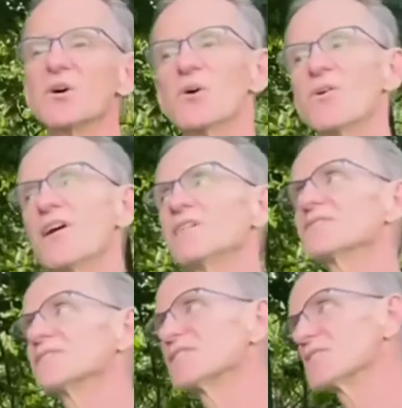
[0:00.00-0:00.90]
go
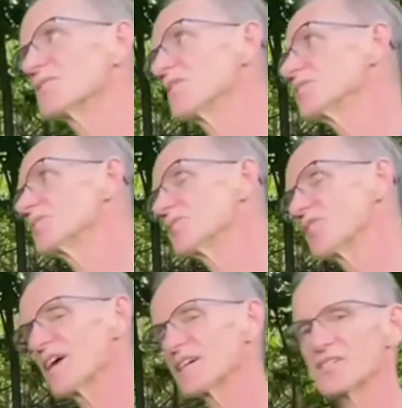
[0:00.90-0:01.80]
off into other
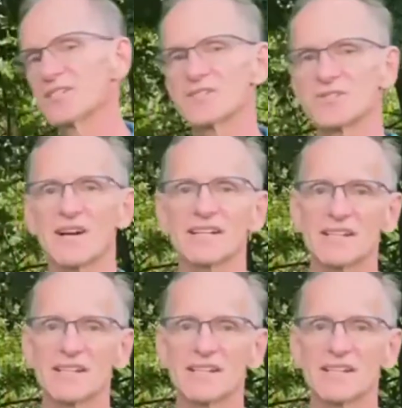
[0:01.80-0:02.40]
directions, right?